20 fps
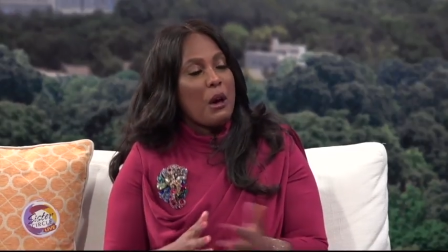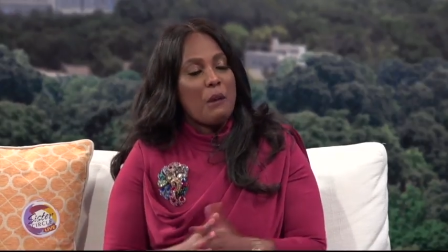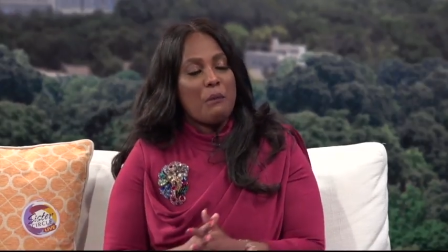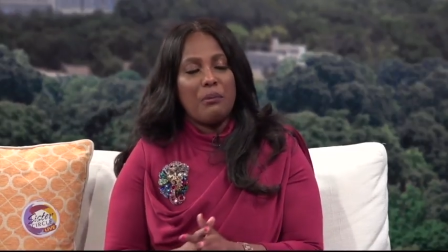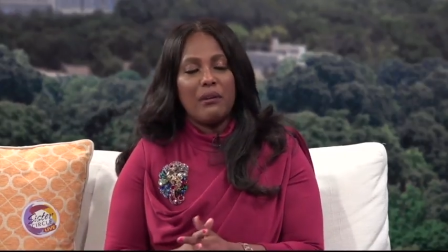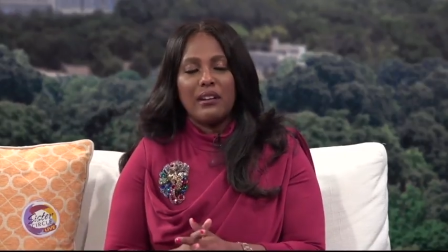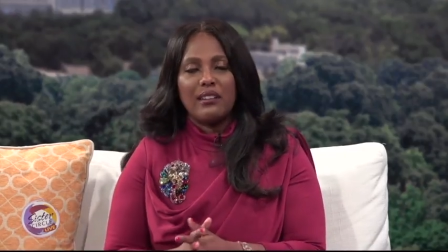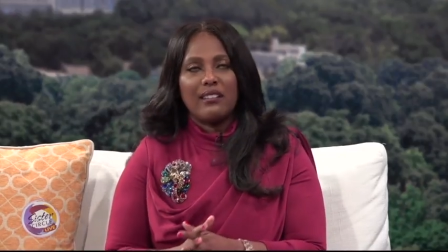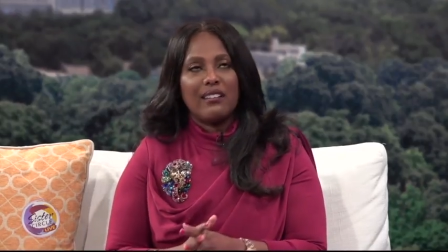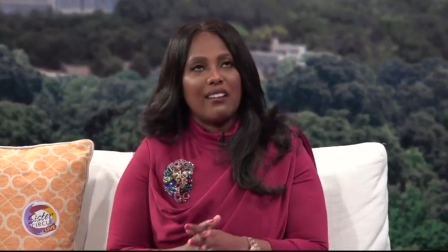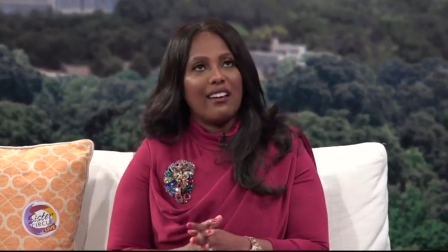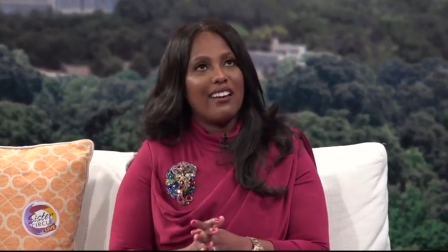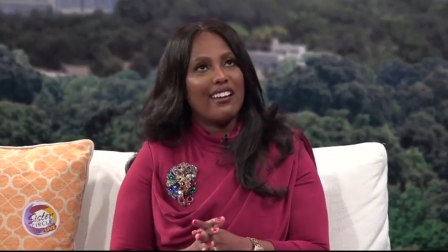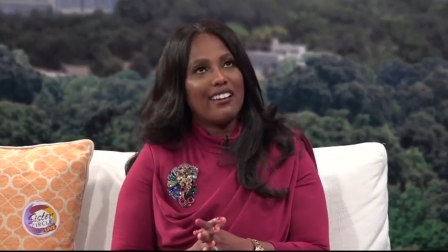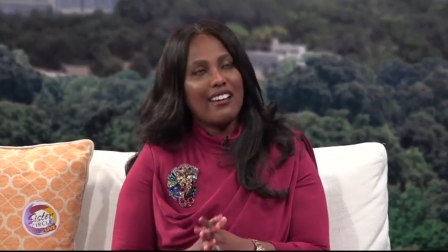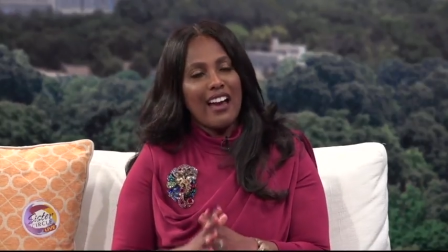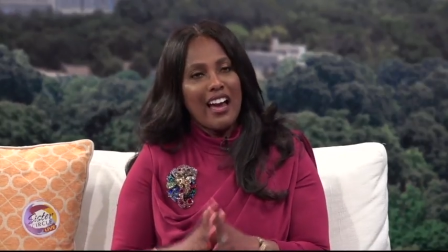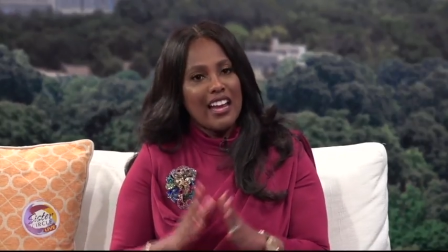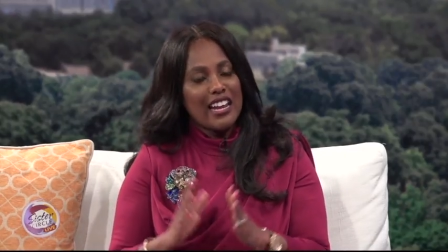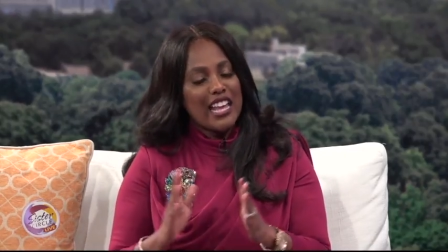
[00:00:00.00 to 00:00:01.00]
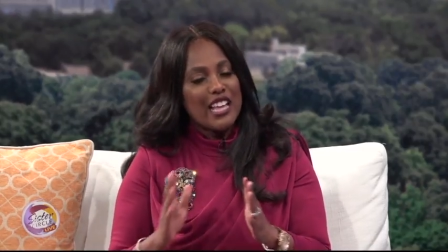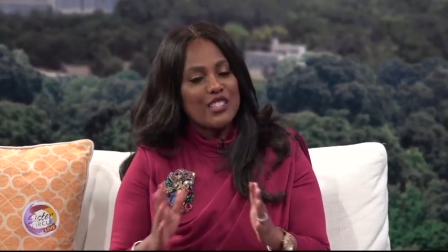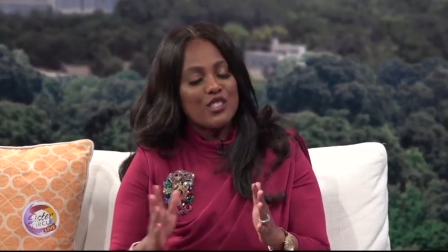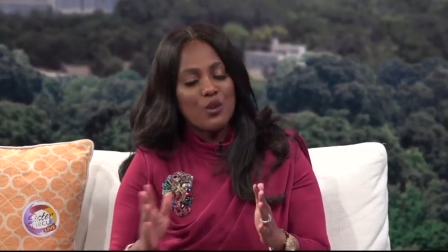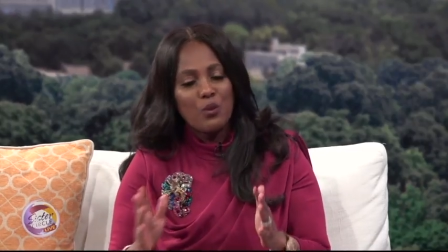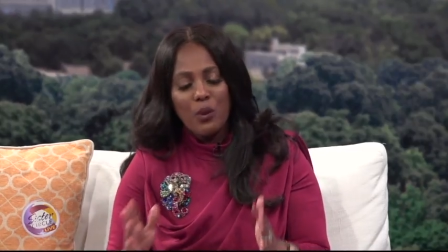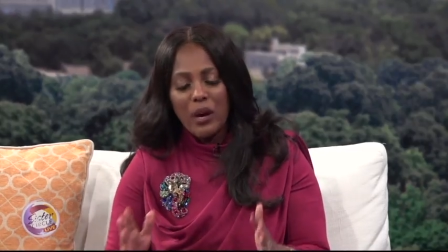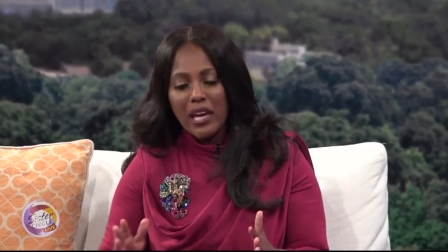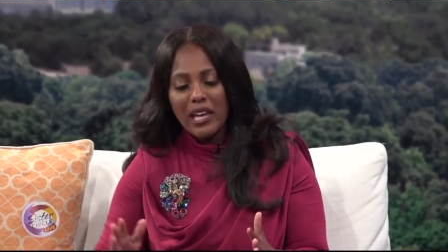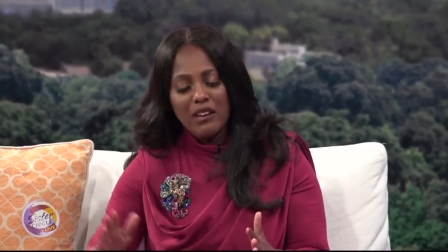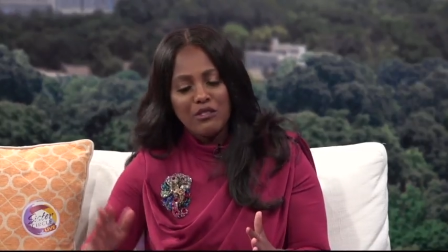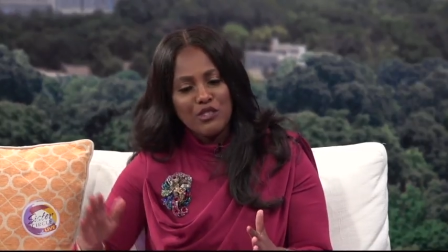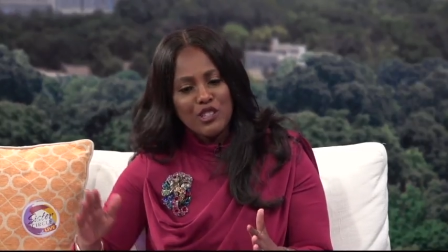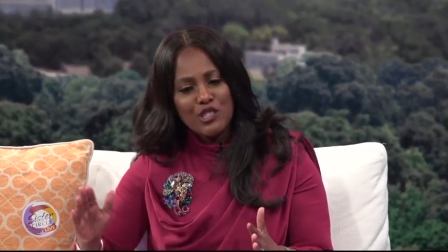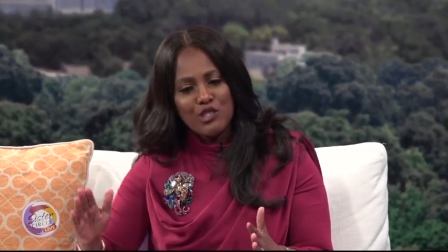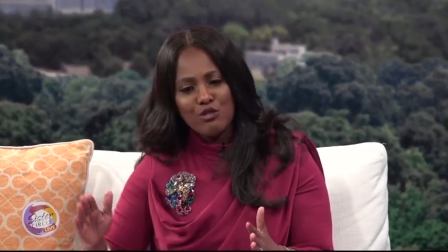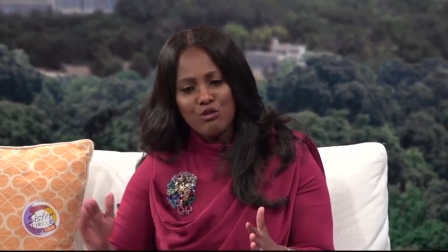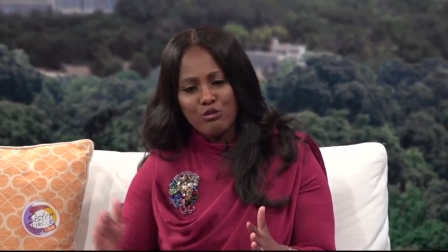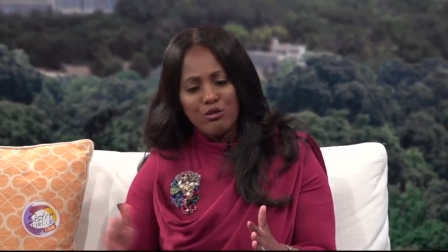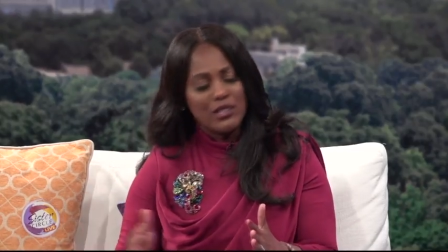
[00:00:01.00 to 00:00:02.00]
But God has a way of
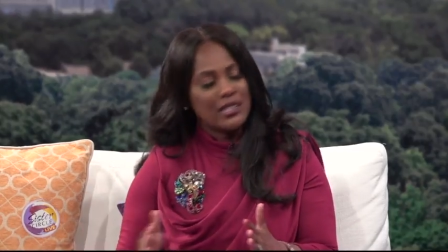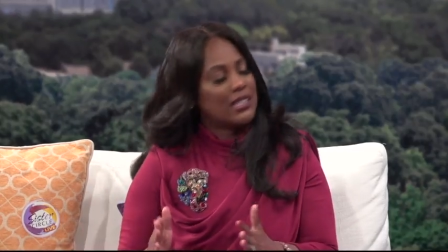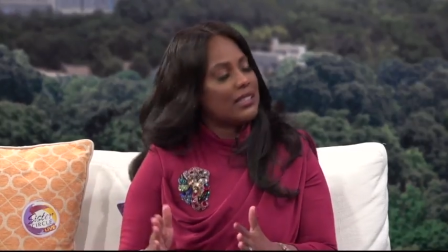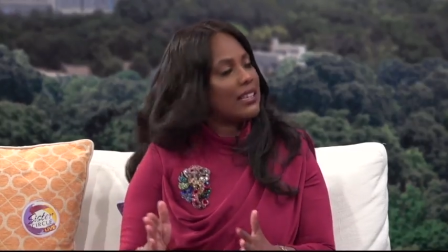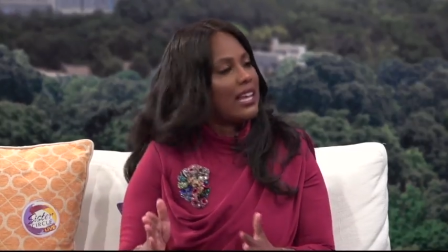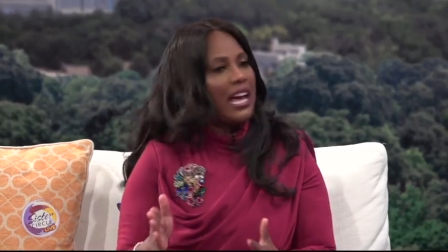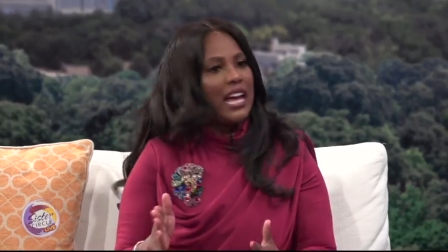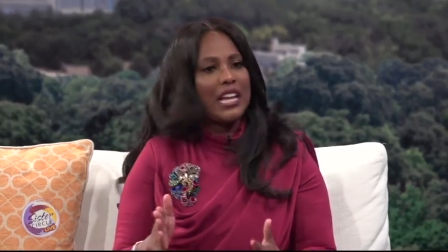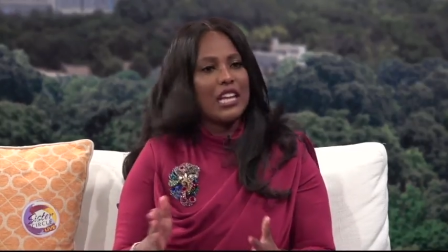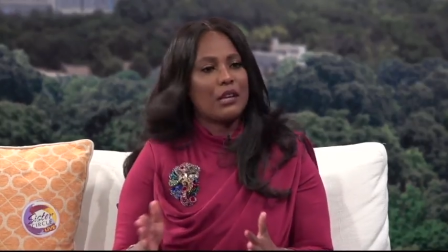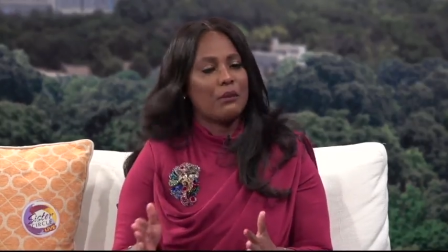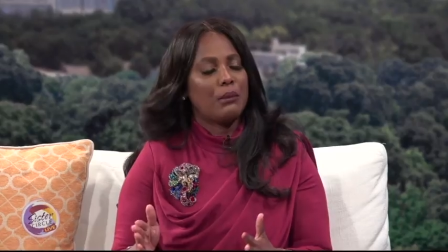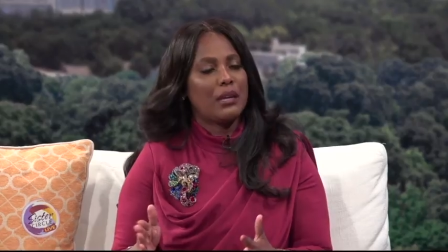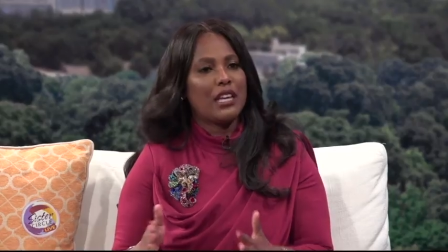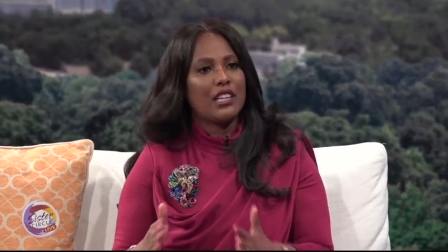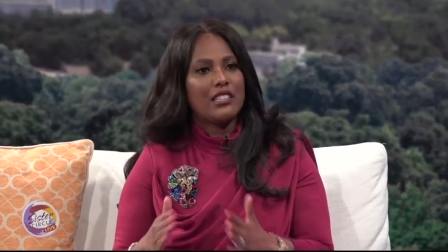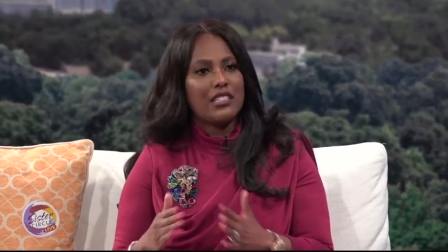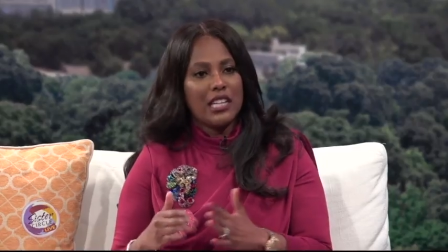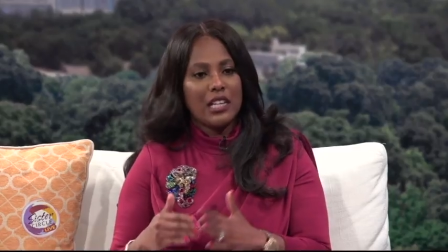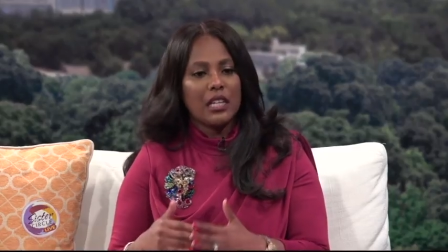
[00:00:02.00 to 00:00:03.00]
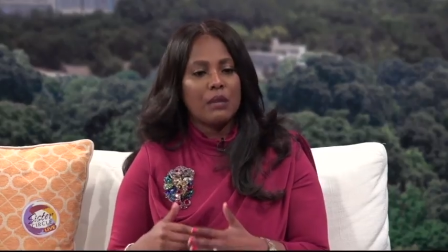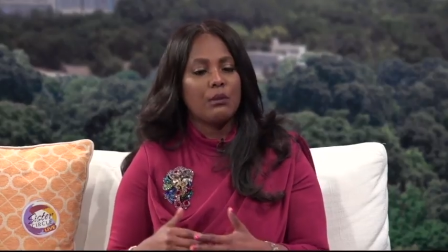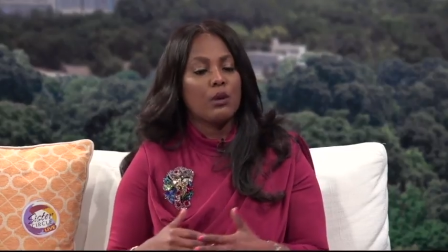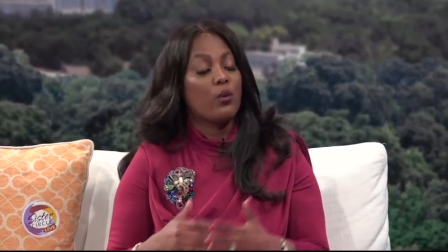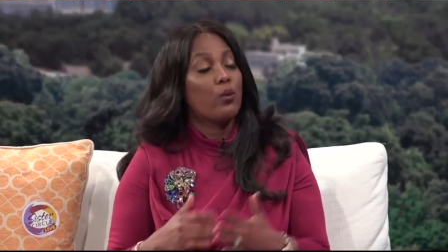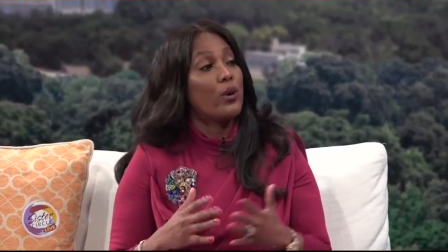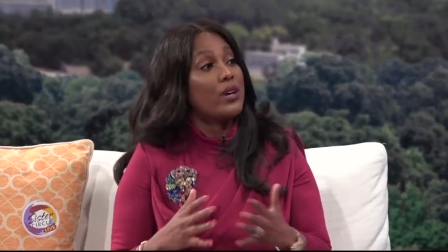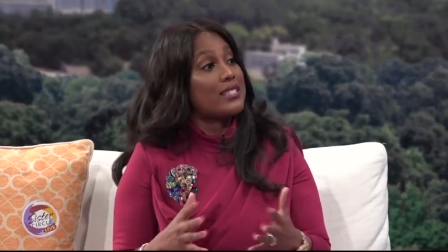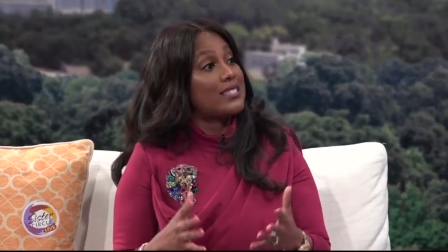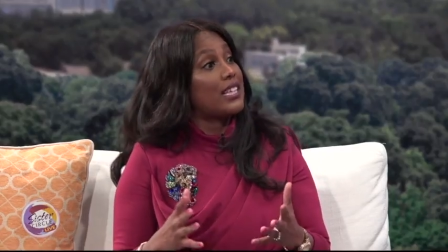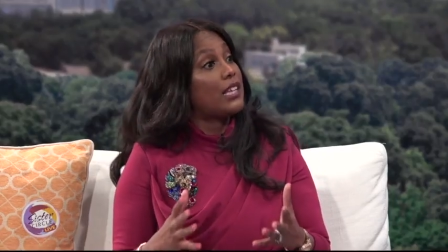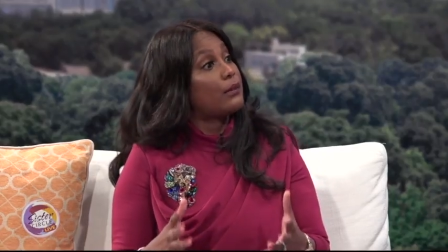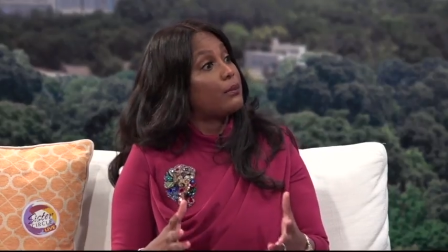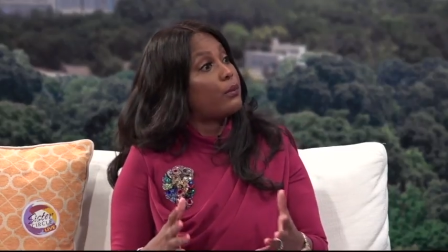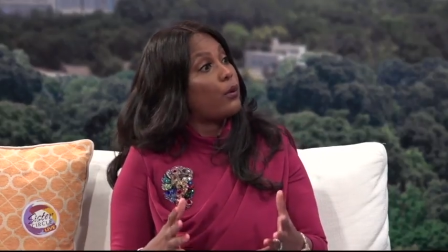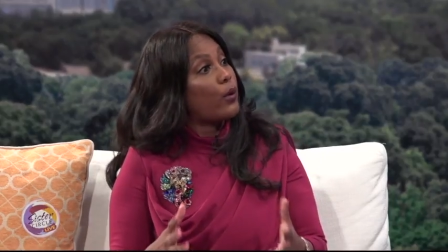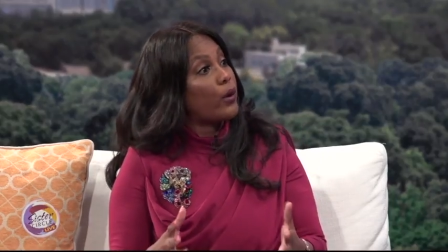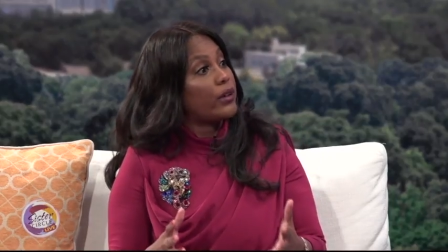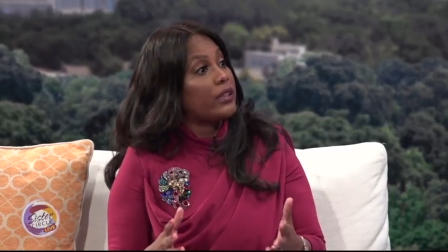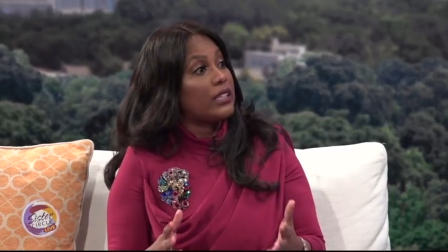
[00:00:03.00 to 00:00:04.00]
just realigning me and telling me what's
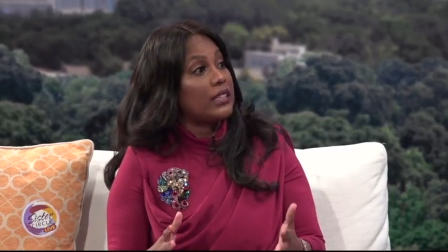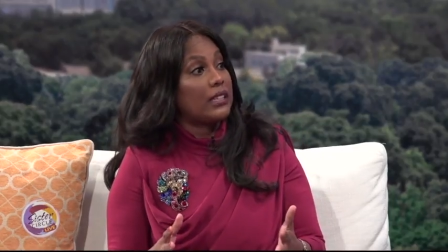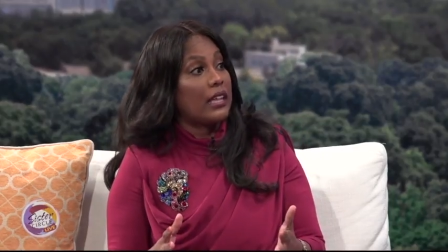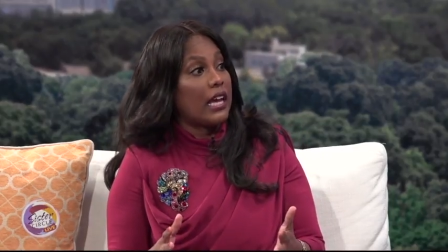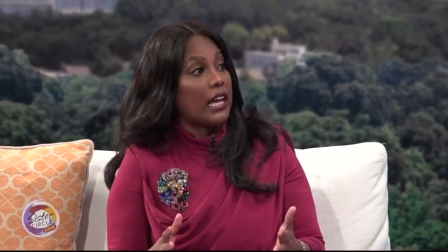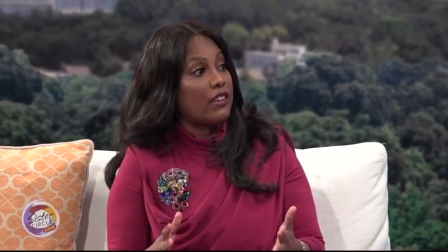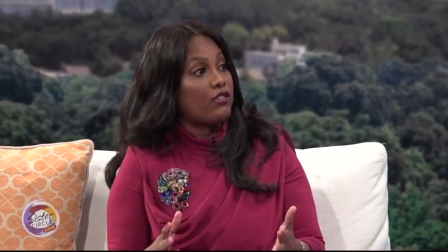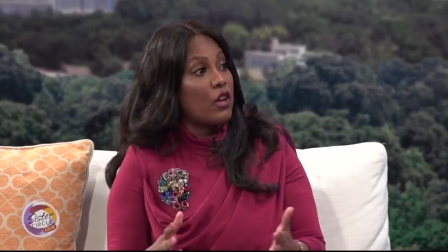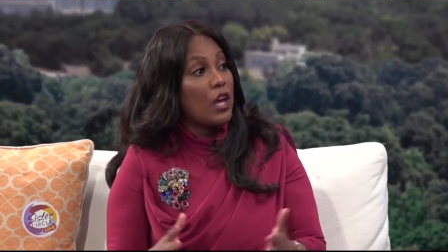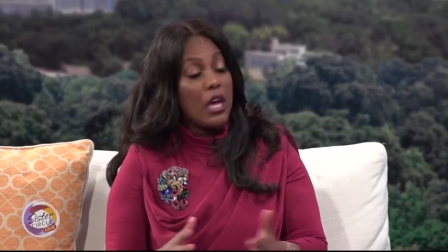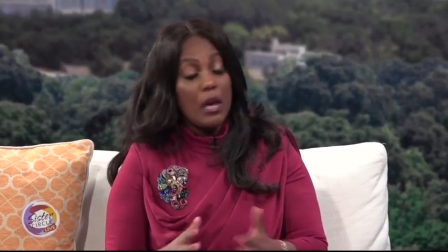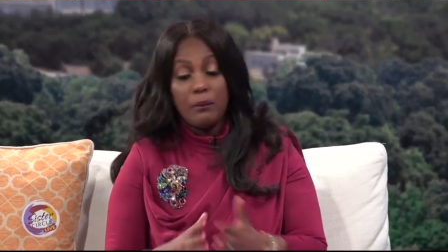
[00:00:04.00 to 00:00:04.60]
important in life,